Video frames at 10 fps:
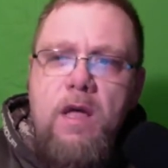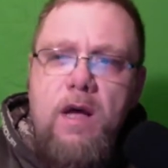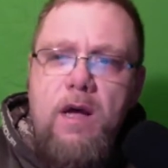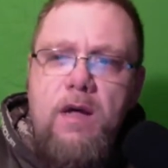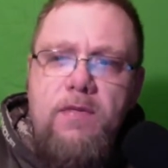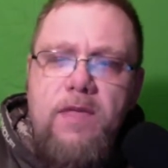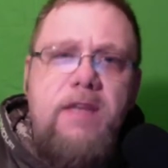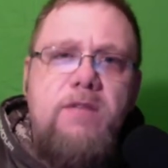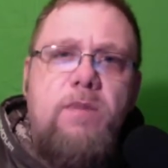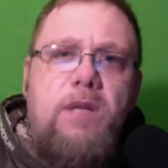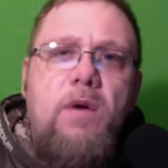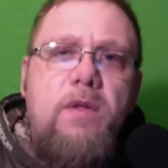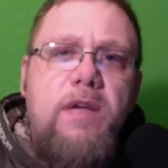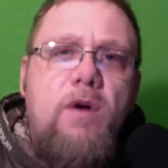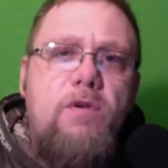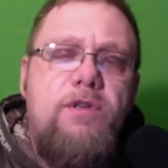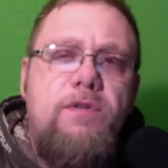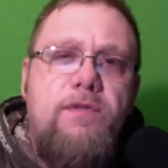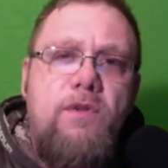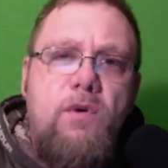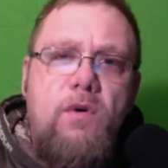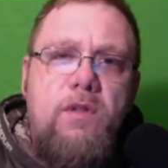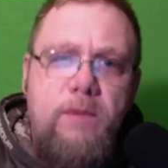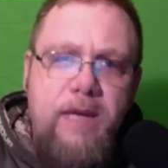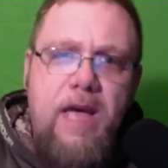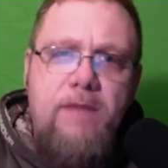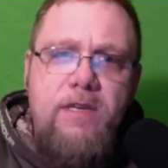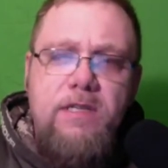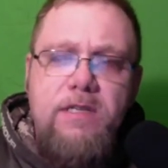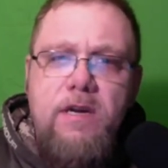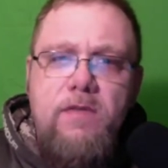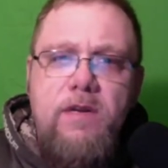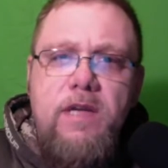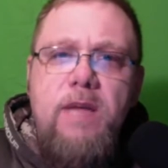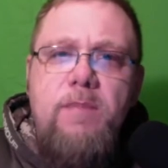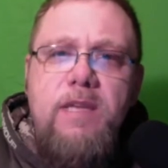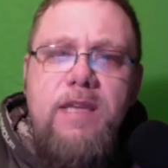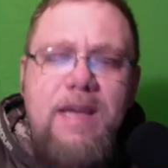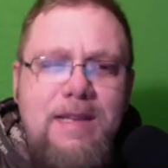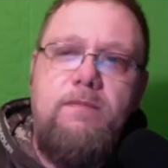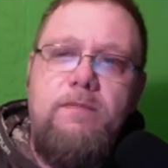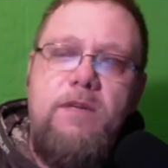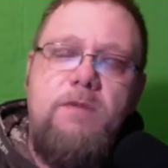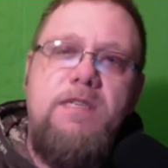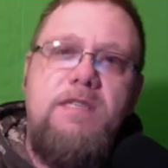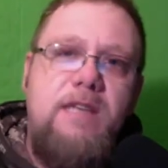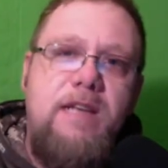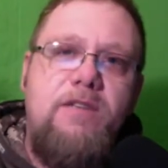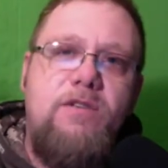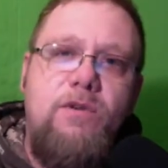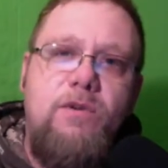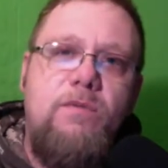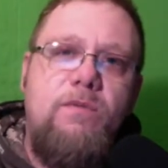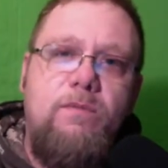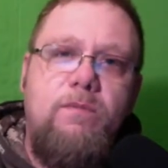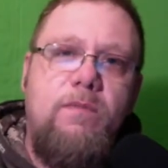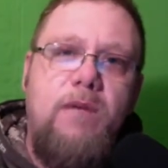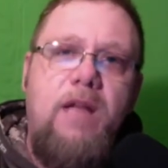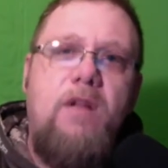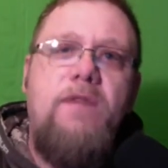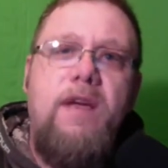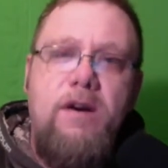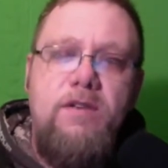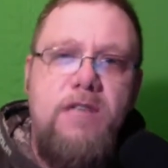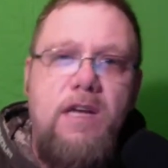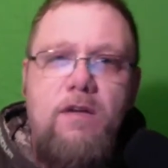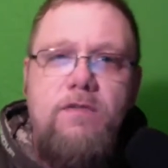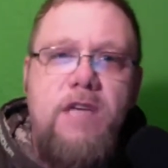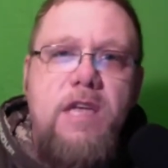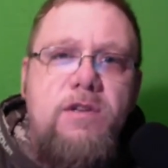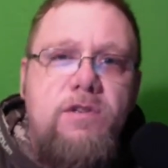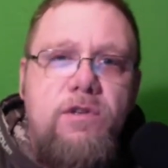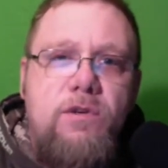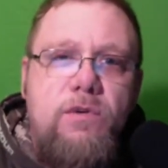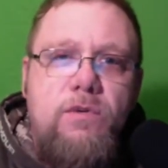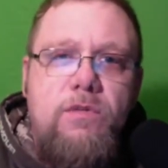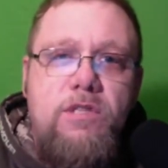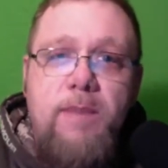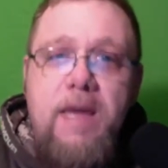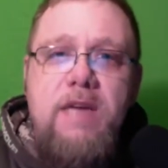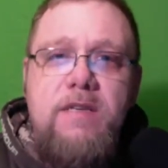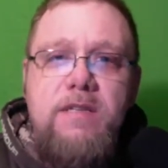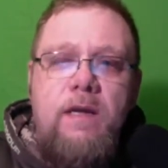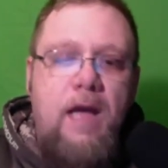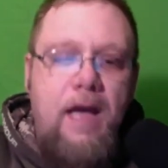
are things below the ocean floor that we haven't discovered yet, but yet there's this need to elevate ourselves into space.